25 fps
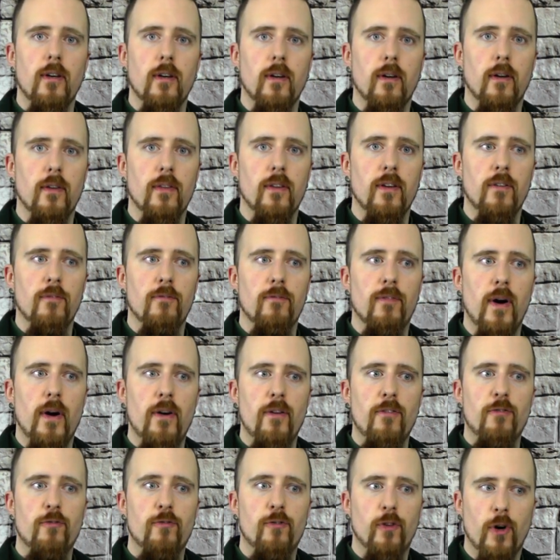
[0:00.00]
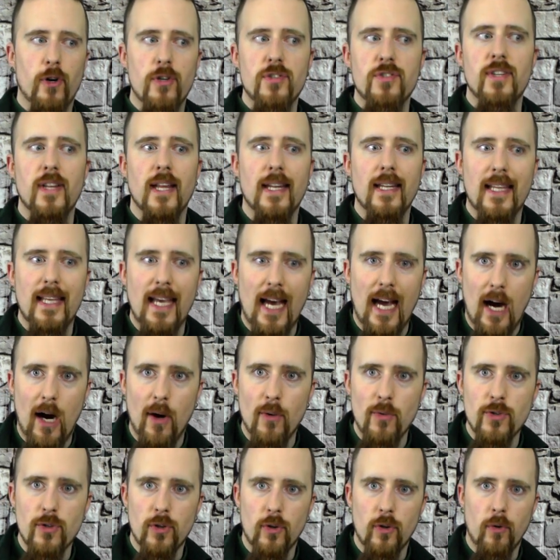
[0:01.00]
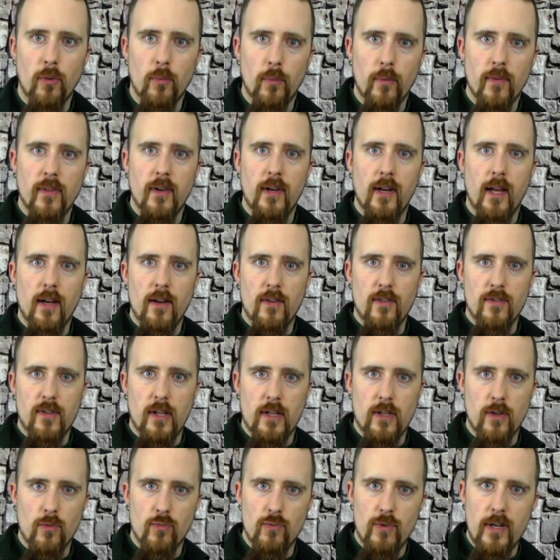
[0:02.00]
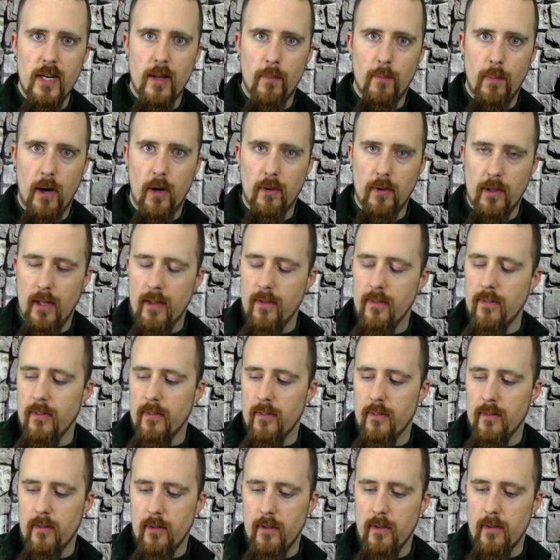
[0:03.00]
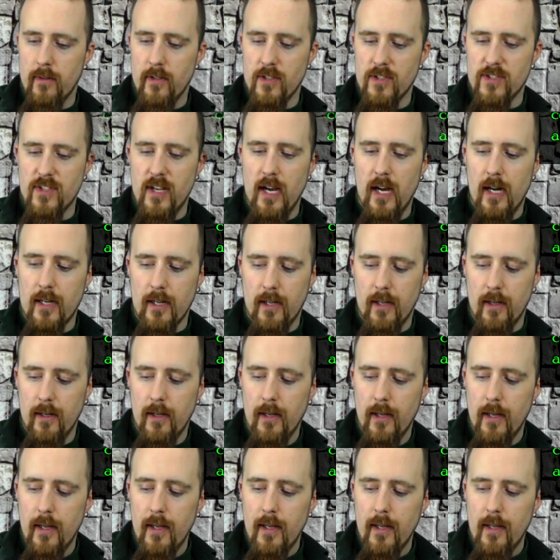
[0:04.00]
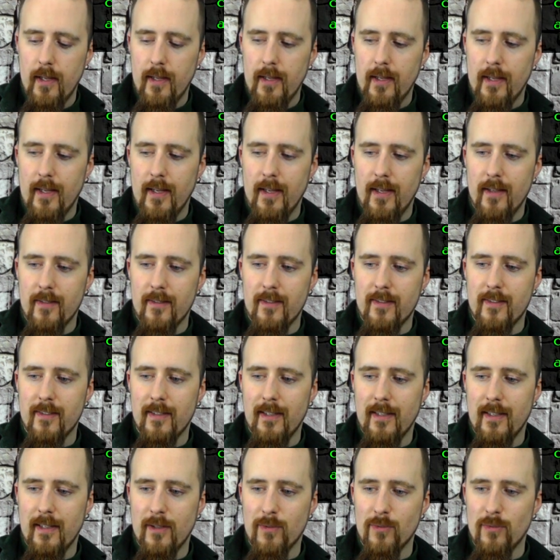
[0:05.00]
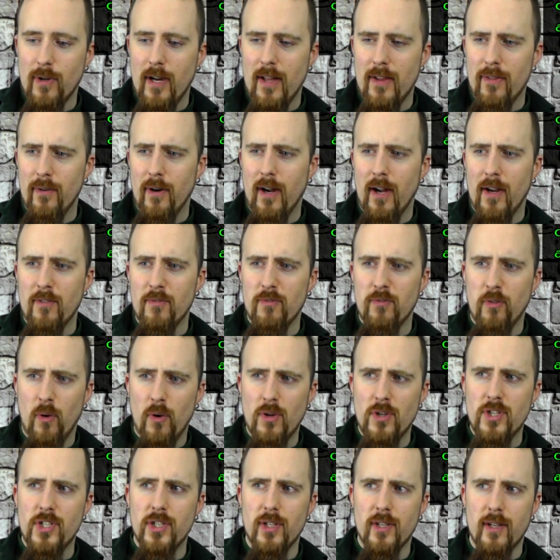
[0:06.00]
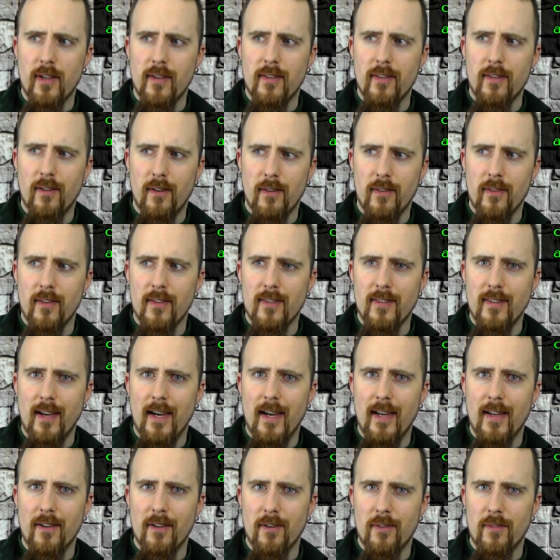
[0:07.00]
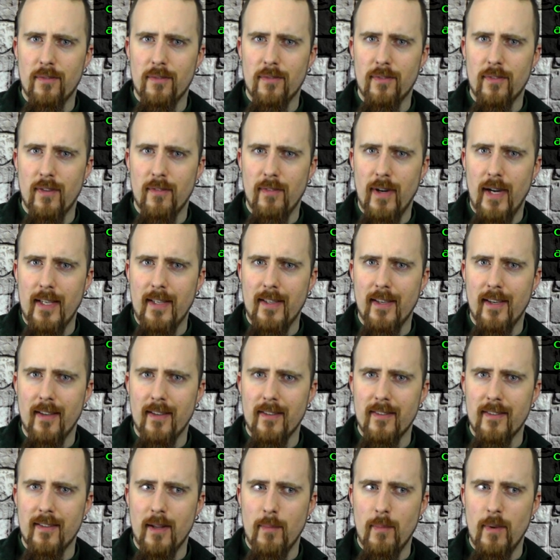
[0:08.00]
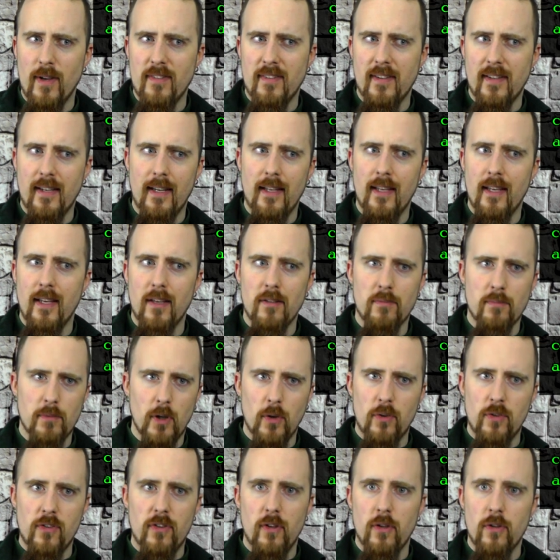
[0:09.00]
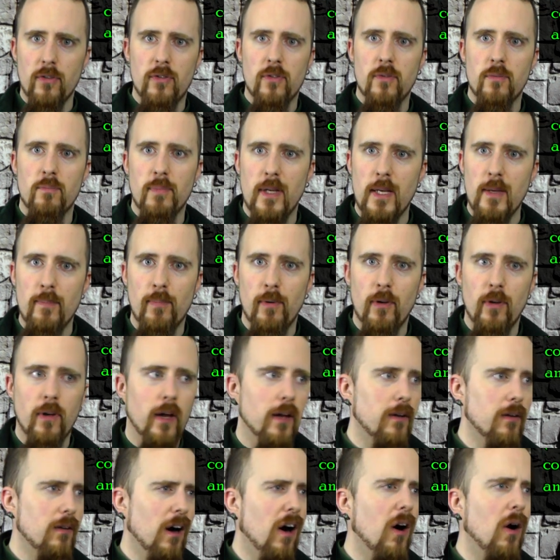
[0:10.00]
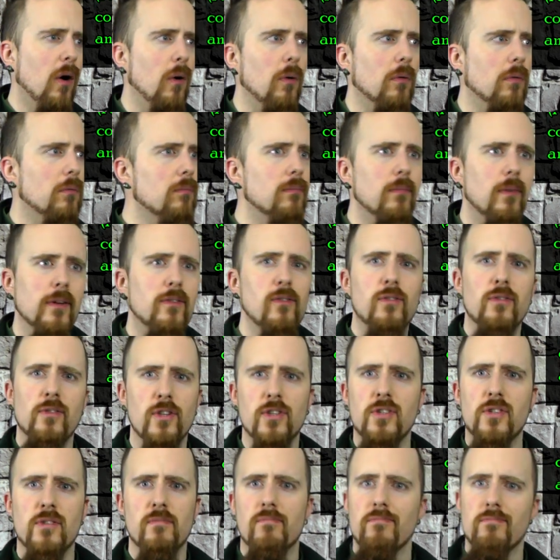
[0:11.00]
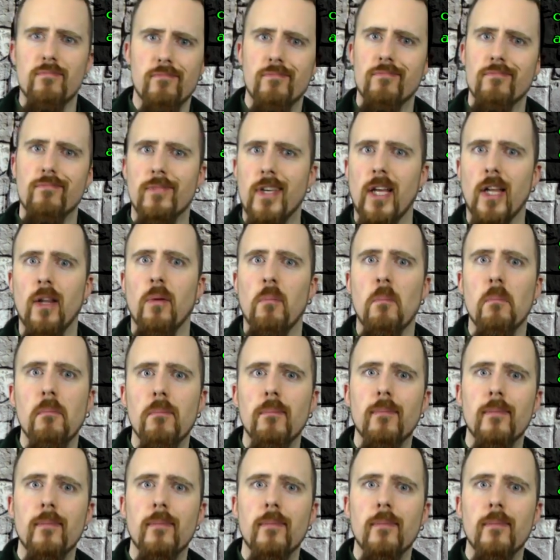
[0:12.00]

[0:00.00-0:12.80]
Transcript: The very first encounter with the natives that you read about in the saga is rather unfortunate on the side of the Vikings. They basically notice those people and, oh, let's just kill them.